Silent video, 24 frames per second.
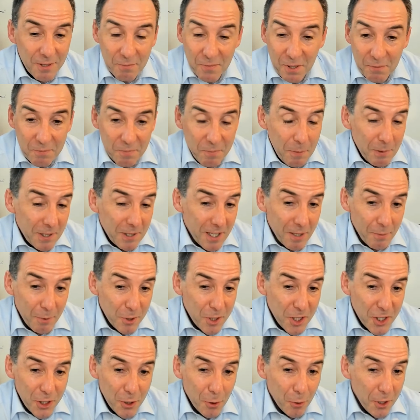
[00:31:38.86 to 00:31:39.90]
people talk about
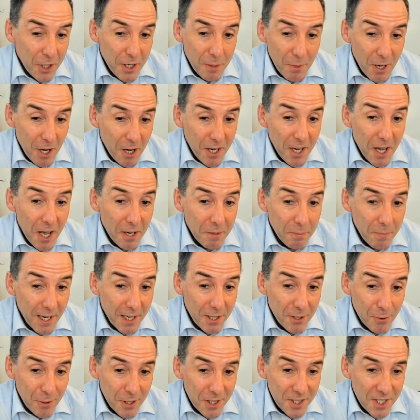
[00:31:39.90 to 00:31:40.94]
sodium ion
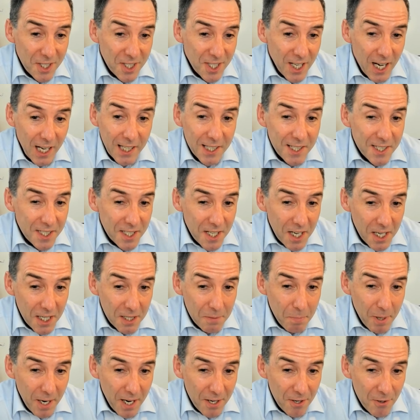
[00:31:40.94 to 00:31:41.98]
batteries, solid
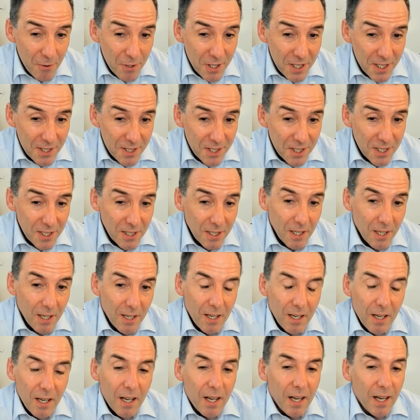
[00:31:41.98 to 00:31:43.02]
state batteries.
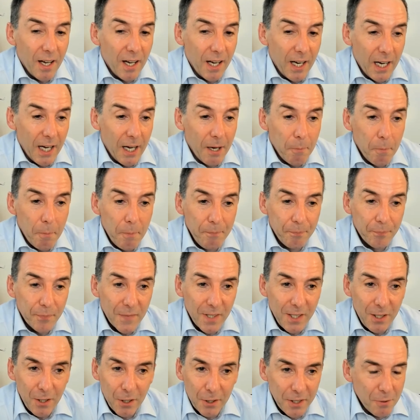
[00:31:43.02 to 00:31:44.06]

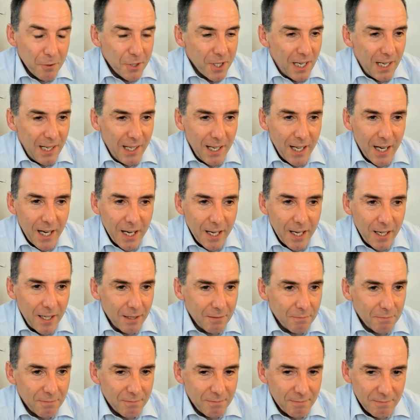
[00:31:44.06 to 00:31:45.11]
There's a lot of
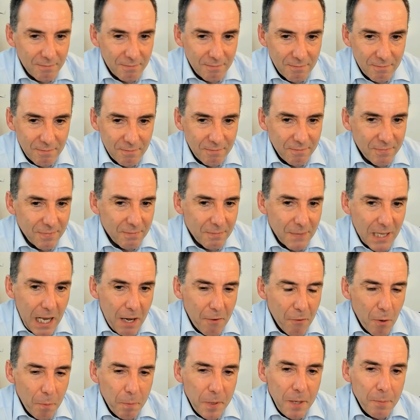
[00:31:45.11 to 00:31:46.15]

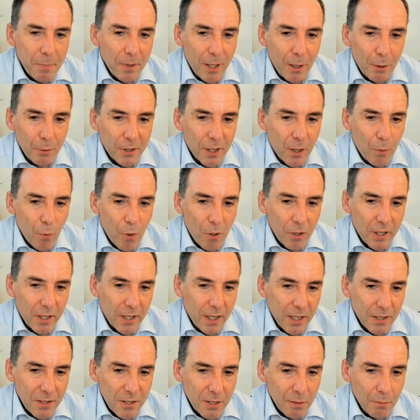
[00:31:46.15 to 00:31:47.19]
clever people out there working
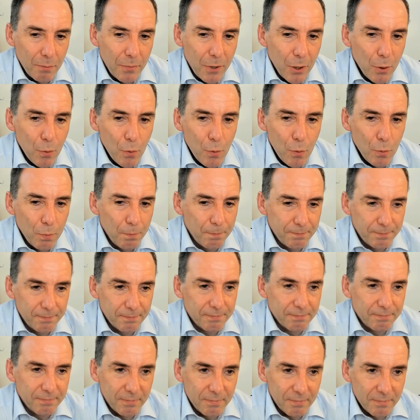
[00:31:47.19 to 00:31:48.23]
on some new
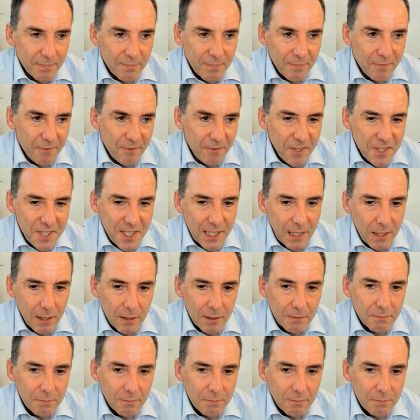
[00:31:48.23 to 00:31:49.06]
physical